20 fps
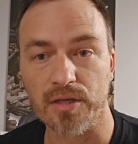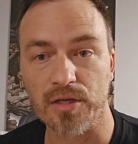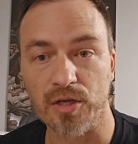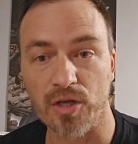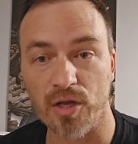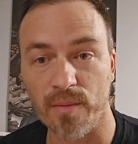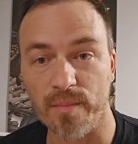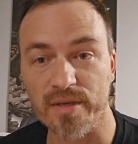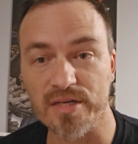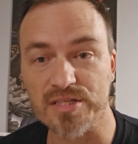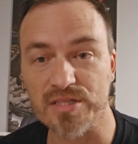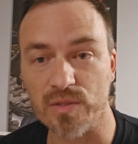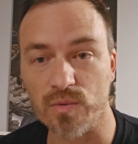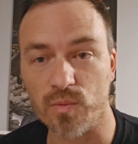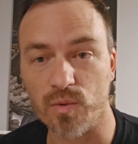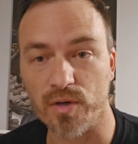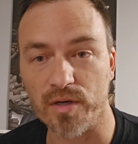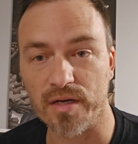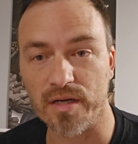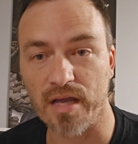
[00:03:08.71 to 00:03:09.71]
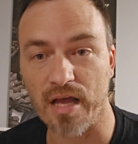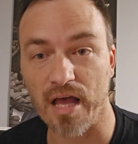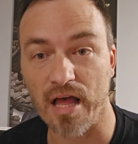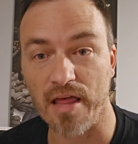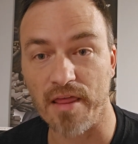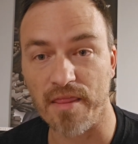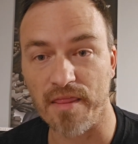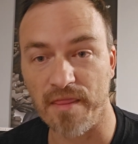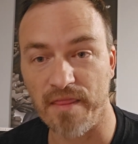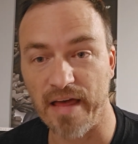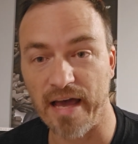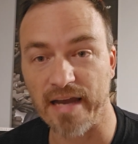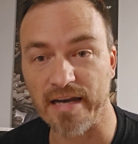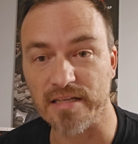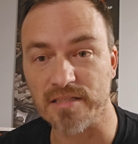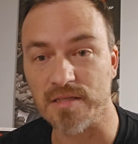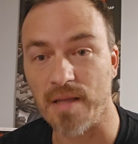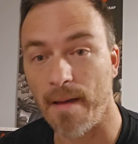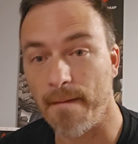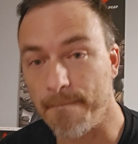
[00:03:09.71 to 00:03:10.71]
commission work that
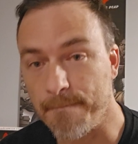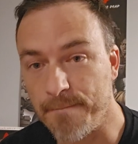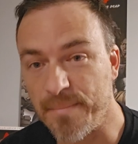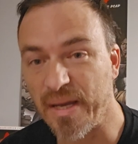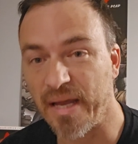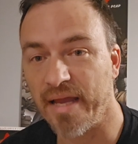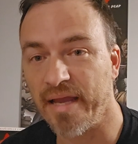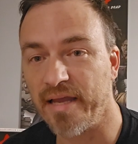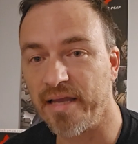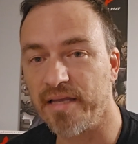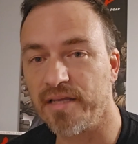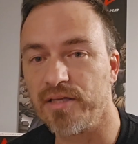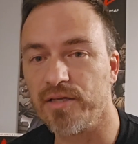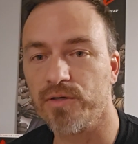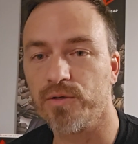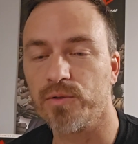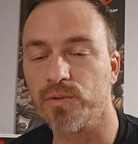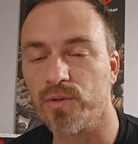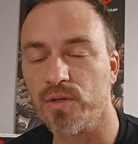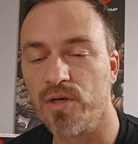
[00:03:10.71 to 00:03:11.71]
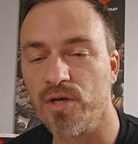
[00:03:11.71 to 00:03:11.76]
is paying you.